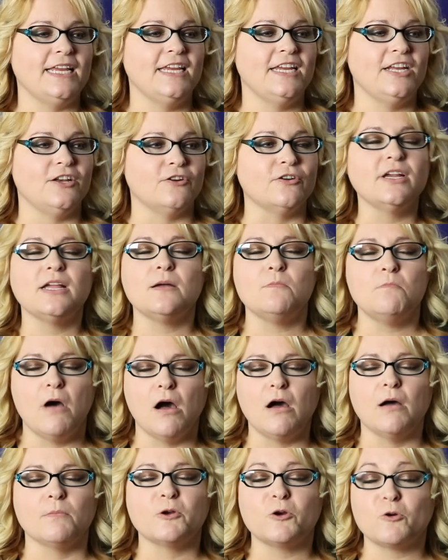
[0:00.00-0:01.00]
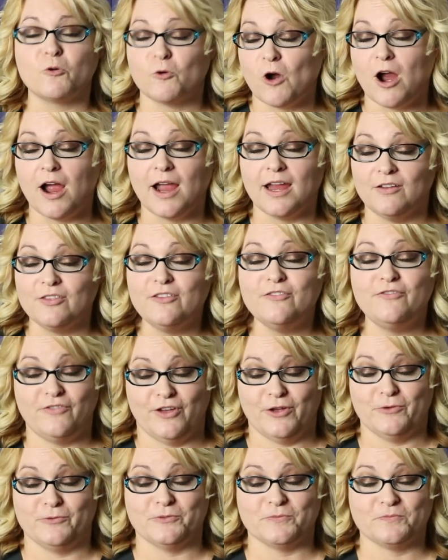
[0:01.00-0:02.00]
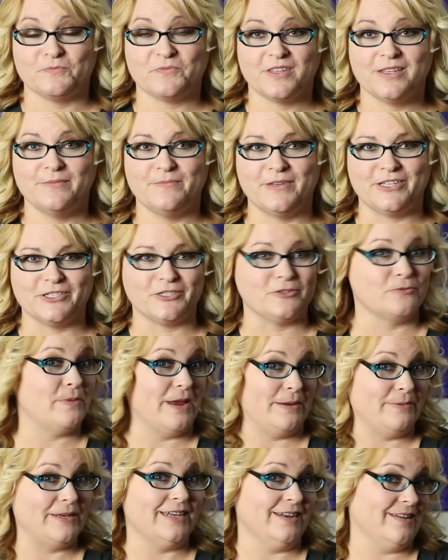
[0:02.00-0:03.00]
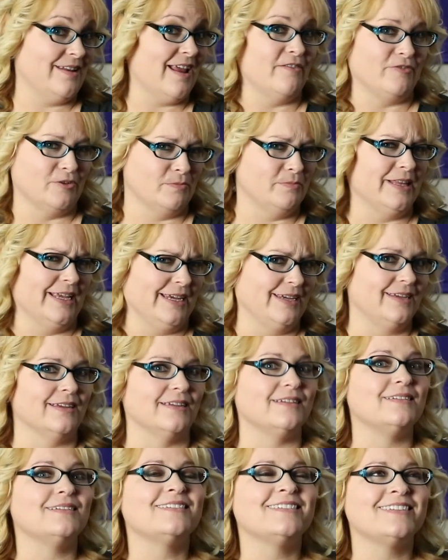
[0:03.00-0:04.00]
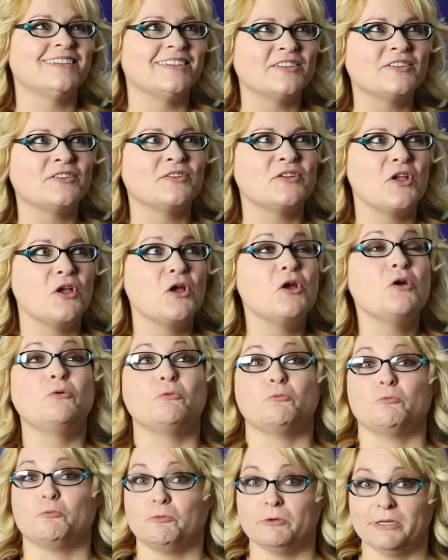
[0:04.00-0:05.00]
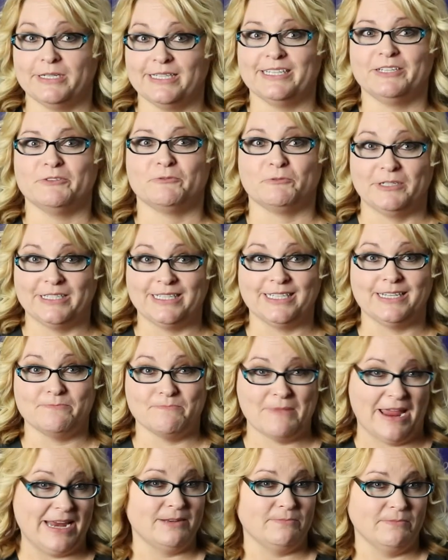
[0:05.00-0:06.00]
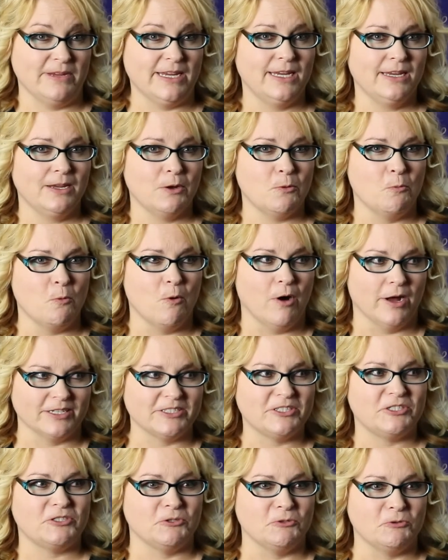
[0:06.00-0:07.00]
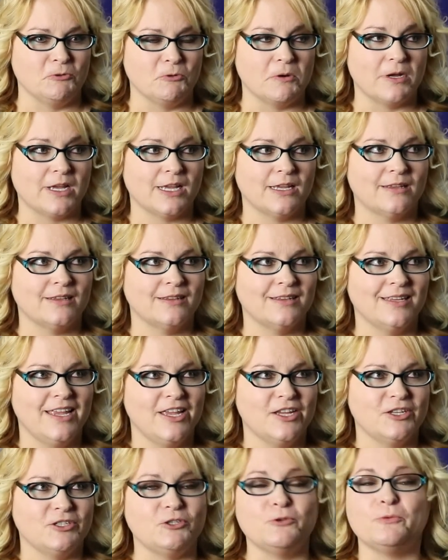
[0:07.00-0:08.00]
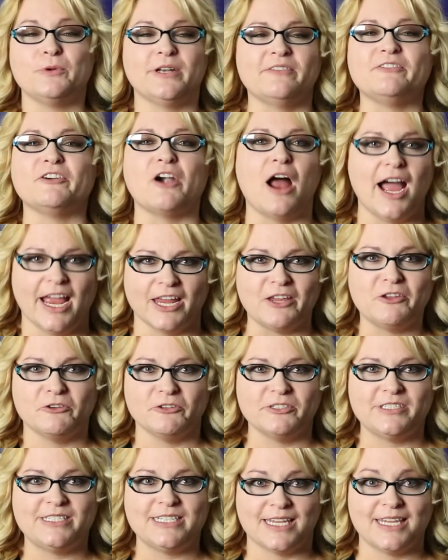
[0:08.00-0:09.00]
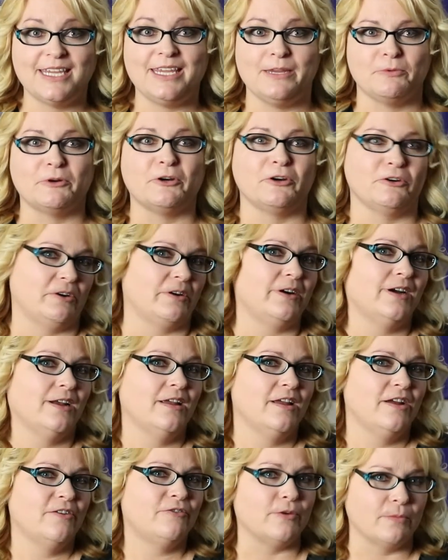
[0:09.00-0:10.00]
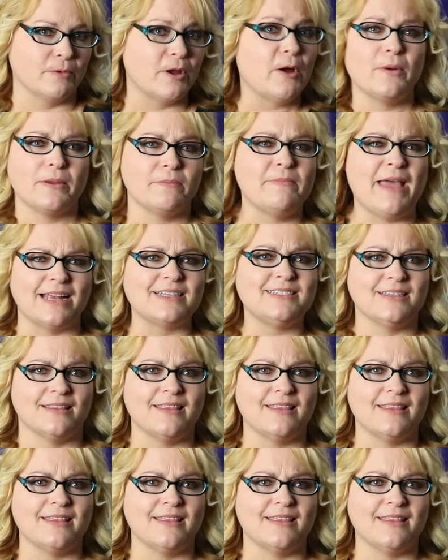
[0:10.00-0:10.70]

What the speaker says: Hearing a mom cry on the phone because her baby didn't have her blanket really, really made me want to do whatever I could to keep her from going back to